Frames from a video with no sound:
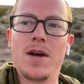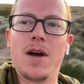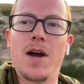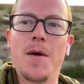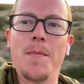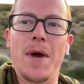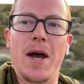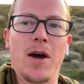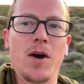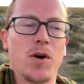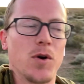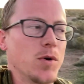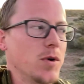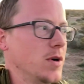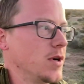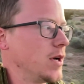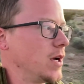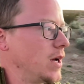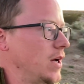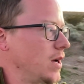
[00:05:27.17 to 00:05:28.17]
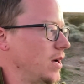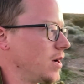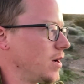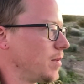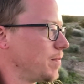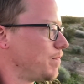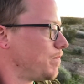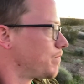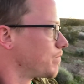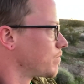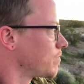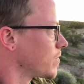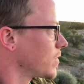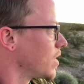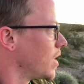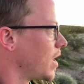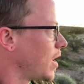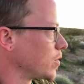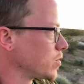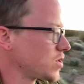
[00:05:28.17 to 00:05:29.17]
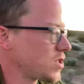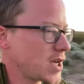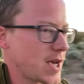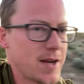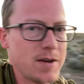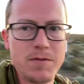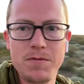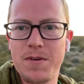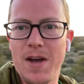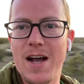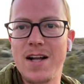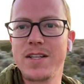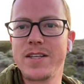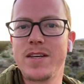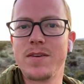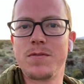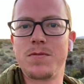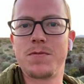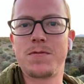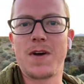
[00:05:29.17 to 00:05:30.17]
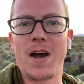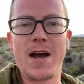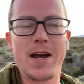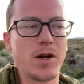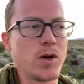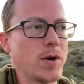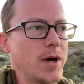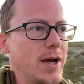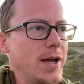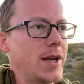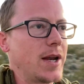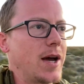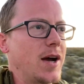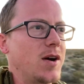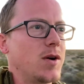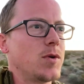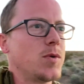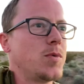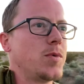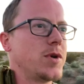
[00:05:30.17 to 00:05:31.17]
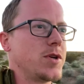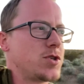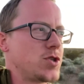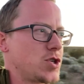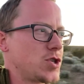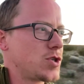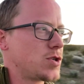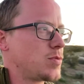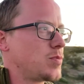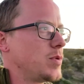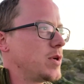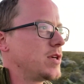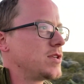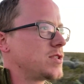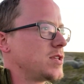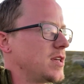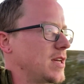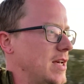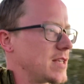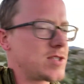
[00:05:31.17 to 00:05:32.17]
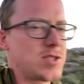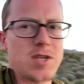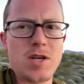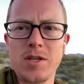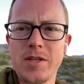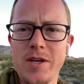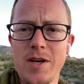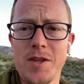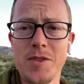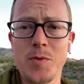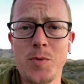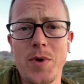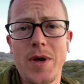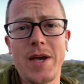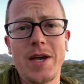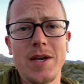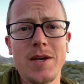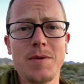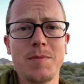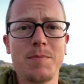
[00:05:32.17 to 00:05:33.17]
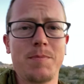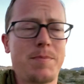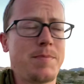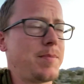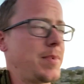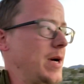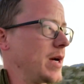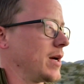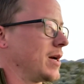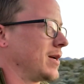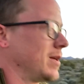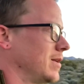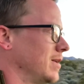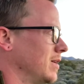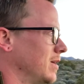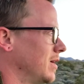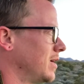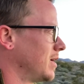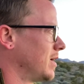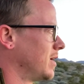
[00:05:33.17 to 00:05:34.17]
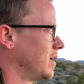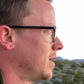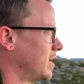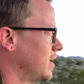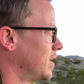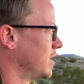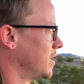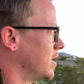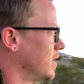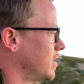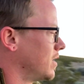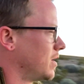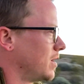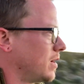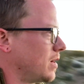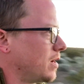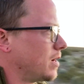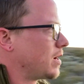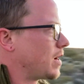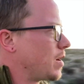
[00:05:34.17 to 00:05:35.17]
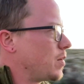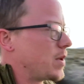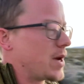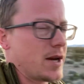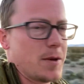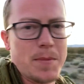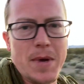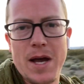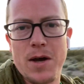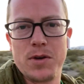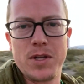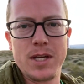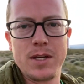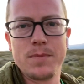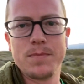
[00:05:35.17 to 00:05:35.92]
I'm out outside of Valley of Fire right now, which isn't necessarily on the way, but I read about it.